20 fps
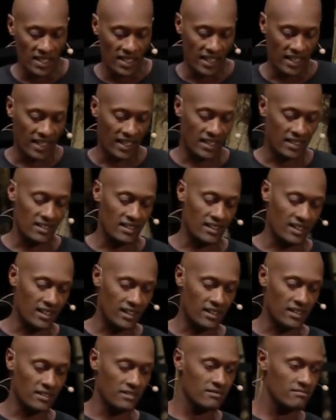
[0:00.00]
And
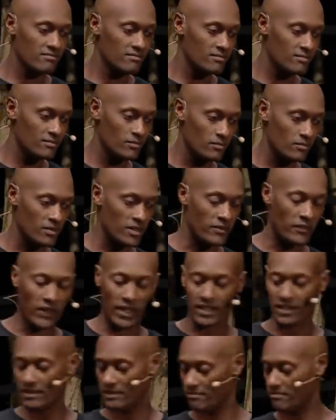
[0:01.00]
uh, if
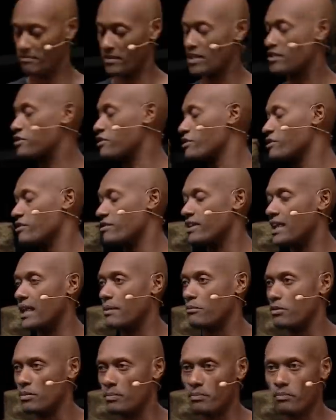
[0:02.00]
I mentioned your
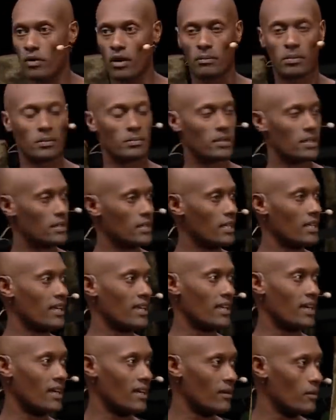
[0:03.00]
name, you're probably
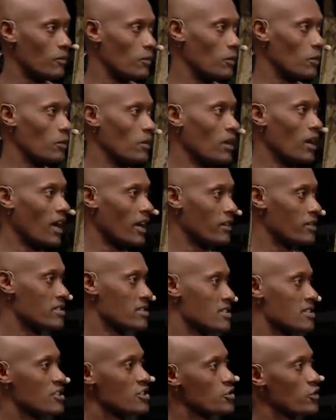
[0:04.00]
thinking, how
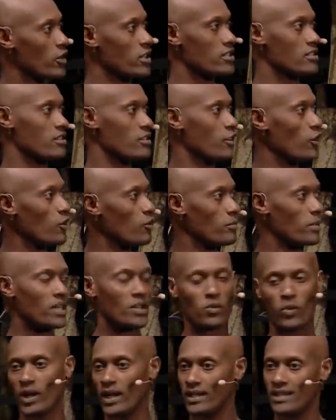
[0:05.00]
does a stranger know
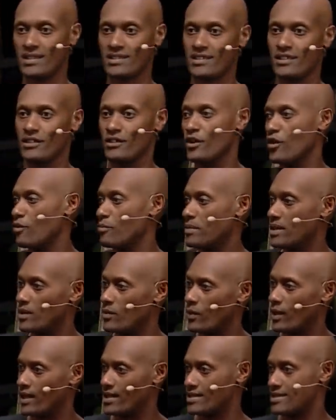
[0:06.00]
me? Why does he know me?
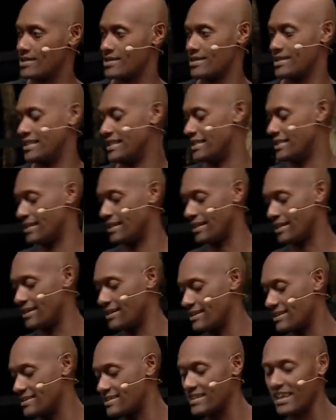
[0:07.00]
Why is he uh,
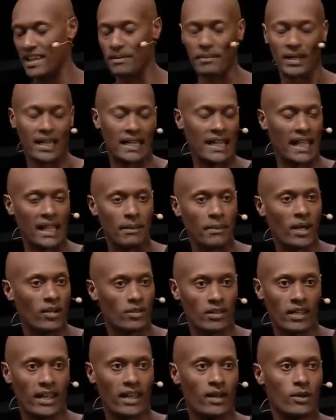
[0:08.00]
saying my name
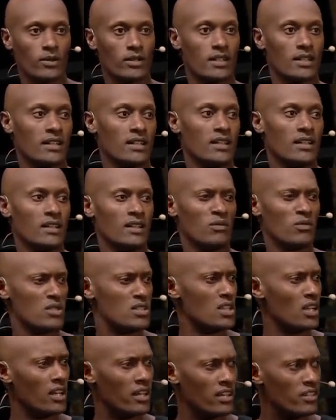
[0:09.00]
out loud?
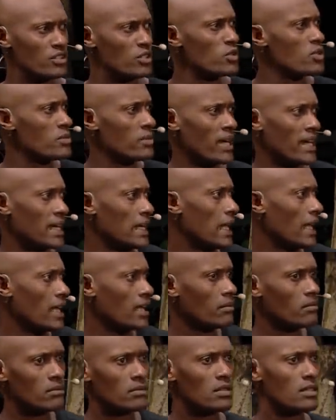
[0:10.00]
What's he going to do with my
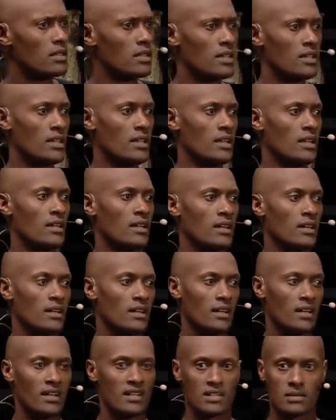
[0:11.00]
name?
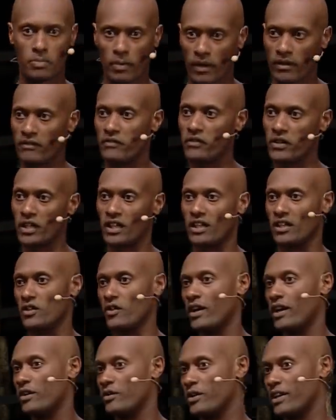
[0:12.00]
Uh, it's probably freaking you
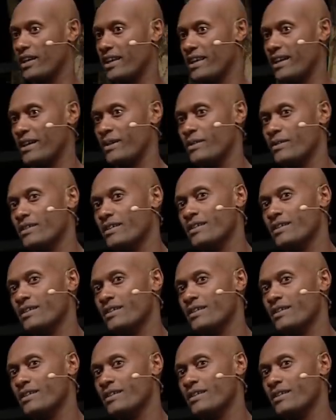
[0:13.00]
out right now.